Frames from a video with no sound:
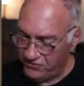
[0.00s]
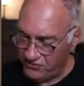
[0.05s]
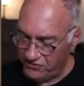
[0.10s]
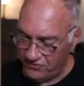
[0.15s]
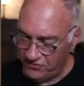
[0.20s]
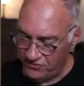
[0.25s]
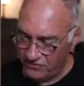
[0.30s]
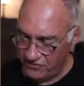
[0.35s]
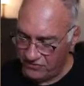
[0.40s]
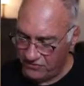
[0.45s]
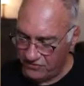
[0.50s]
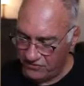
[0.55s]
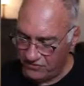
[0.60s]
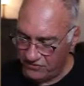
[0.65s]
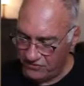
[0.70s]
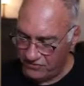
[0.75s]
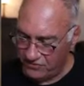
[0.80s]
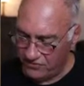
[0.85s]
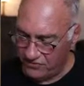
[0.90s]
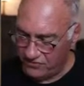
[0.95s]

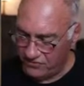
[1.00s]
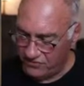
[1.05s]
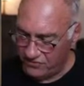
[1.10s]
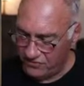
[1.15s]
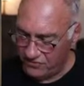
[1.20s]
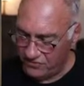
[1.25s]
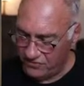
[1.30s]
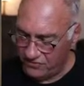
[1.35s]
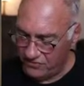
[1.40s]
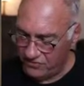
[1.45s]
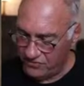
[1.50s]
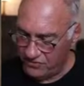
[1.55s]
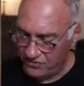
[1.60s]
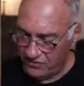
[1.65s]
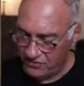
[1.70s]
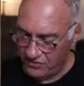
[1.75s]
No one is speaking in this clip.